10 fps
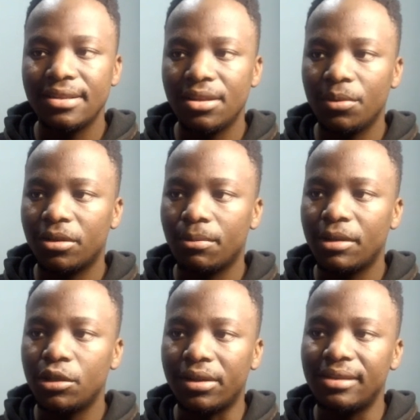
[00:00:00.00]
next thing we're going
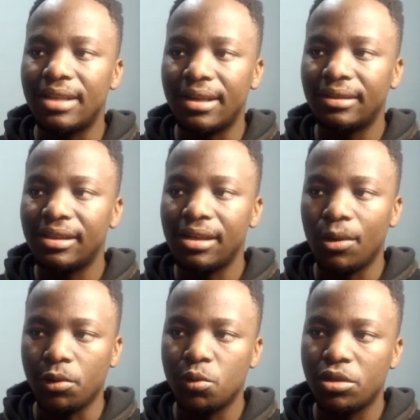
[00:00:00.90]
to be redirecting
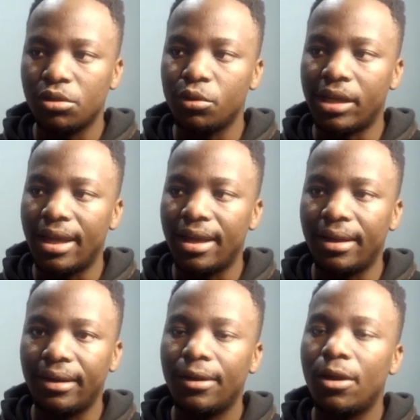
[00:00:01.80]
our user to the
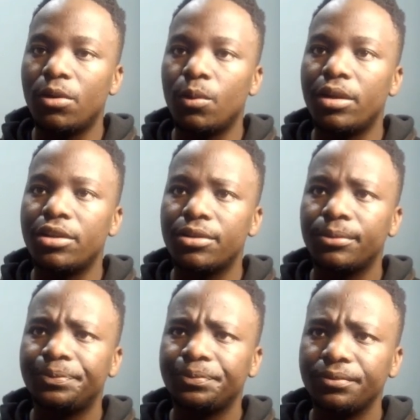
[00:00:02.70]
error on which